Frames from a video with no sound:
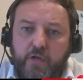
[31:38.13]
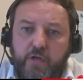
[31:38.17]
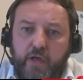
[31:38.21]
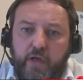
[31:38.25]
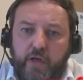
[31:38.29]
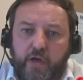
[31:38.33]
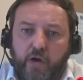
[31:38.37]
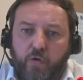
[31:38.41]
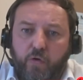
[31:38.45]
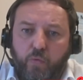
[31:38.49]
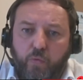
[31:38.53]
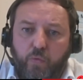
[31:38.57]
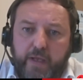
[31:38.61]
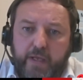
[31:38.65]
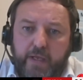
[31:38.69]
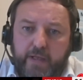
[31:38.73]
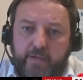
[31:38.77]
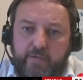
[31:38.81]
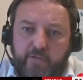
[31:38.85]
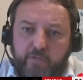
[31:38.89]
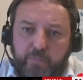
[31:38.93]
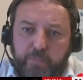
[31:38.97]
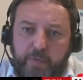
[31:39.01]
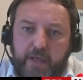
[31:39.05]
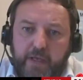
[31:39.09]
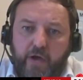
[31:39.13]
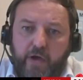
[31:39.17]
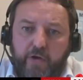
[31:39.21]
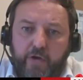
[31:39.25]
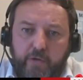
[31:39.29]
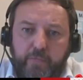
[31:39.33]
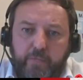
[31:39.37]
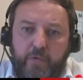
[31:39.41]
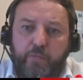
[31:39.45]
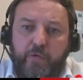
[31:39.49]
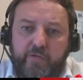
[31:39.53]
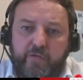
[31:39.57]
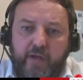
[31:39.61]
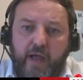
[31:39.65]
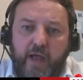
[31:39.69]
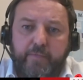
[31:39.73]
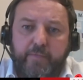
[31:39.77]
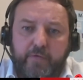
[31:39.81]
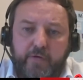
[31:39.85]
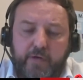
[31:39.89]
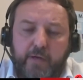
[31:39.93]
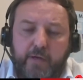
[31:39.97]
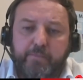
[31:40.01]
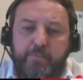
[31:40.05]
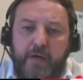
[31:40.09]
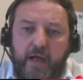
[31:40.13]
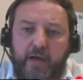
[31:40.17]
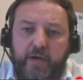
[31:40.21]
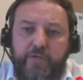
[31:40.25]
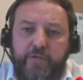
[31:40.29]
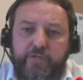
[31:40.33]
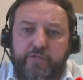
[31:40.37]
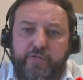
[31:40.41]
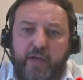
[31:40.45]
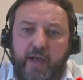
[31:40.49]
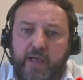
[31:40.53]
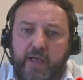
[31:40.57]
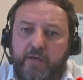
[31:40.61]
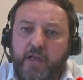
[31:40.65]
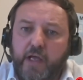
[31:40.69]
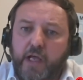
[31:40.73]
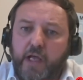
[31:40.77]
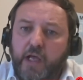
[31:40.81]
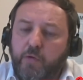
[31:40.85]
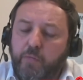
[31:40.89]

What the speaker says: We can speak out about what's happening in Palestine.